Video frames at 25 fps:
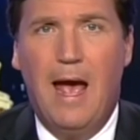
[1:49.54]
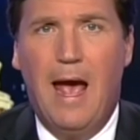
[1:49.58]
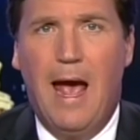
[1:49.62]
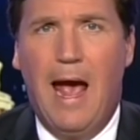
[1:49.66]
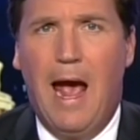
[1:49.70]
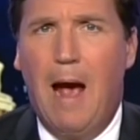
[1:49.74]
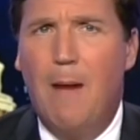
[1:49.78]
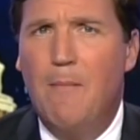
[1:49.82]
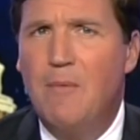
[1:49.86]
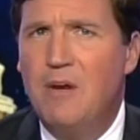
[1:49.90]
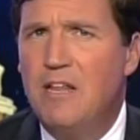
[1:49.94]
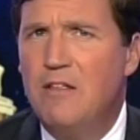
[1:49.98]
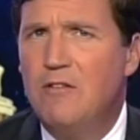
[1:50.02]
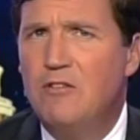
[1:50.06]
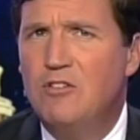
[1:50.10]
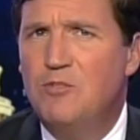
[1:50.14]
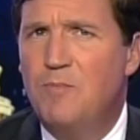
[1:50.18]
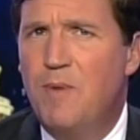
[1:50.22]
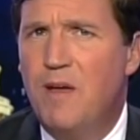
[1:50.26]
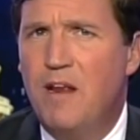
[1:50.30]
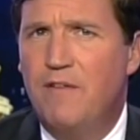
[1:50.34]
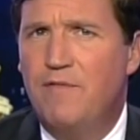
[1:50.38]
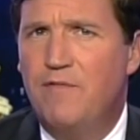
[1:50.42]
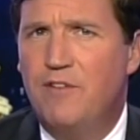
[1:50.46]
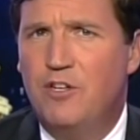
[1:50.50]
How many of those
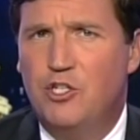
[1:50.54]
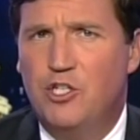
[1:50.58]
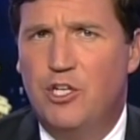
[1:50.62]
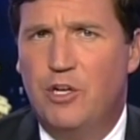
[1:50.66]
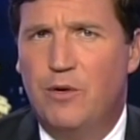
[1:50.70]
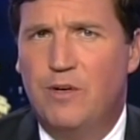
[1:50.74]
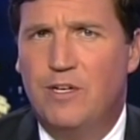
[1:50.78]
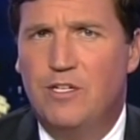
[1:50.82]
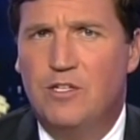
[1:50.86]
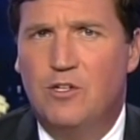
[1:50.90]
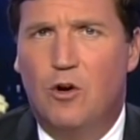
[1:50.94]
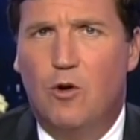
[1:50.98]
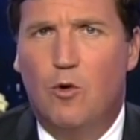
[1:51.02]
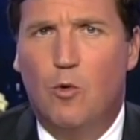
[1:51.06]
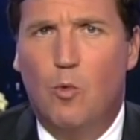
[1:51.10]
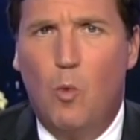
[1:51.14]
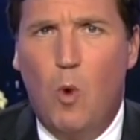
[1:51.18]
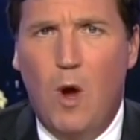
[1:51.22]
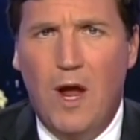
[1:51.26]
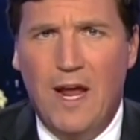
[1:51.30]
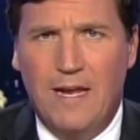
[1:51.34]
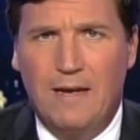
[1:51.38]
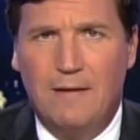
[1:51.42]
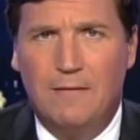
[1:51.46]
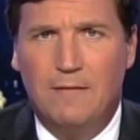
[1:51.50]
beneficiaries are
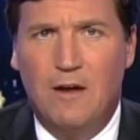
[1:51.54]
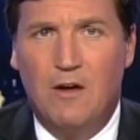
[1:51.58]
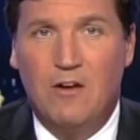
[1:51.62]
white?